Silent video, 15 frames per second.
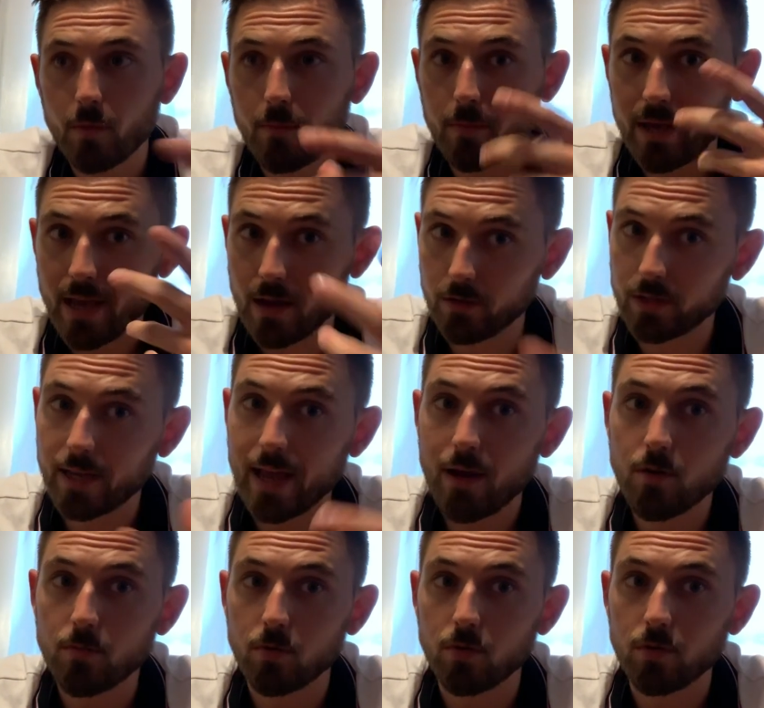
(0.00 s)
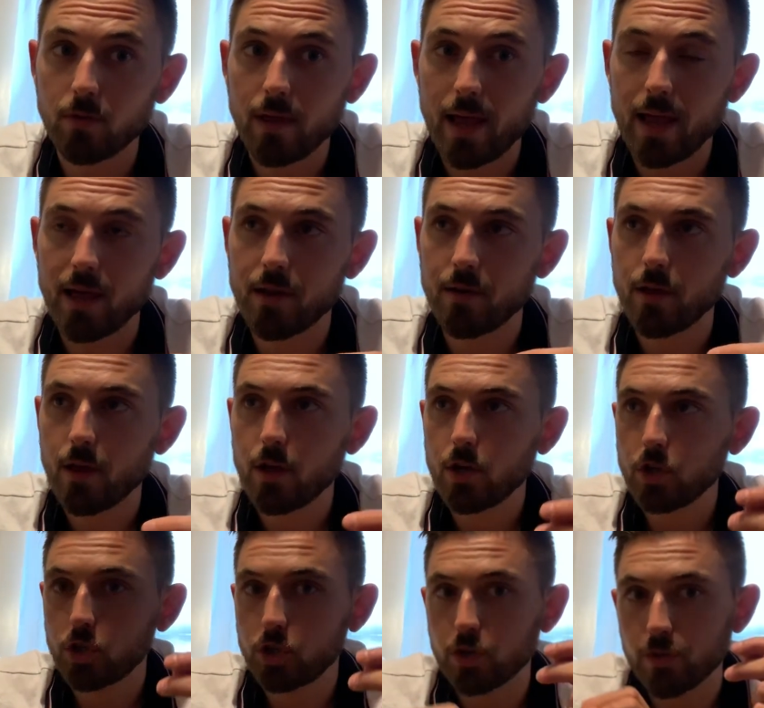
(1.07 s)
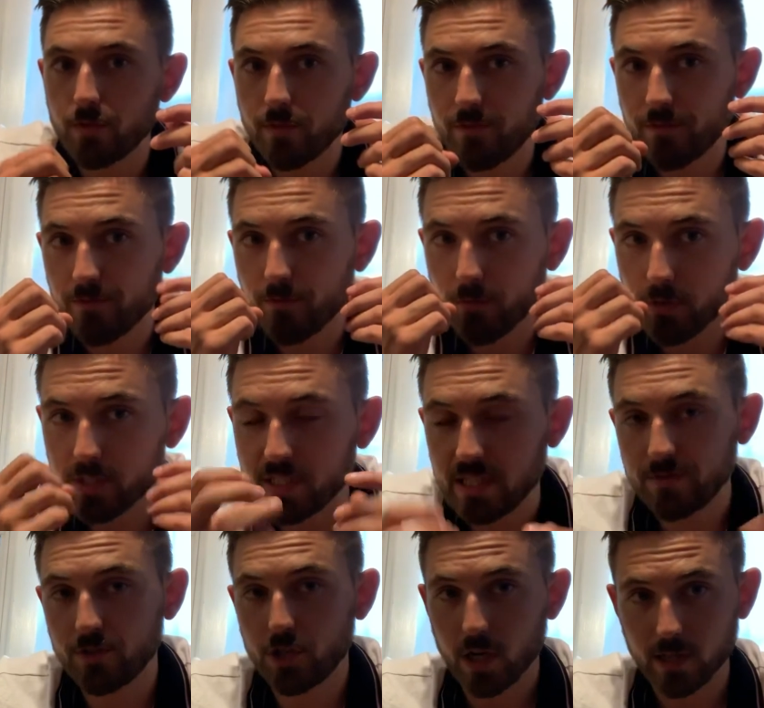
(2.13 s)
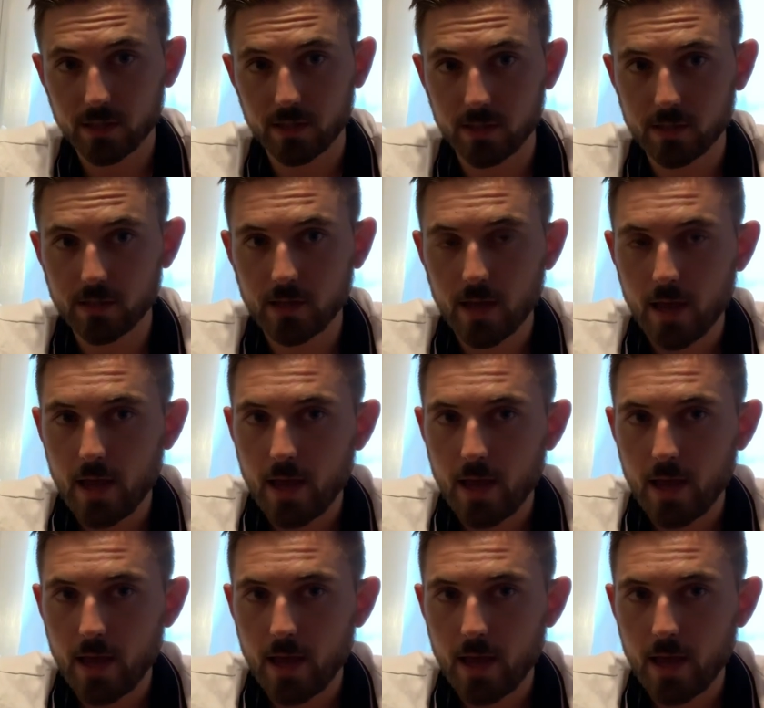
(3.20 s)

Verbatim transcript: be held accountable and should receive justice.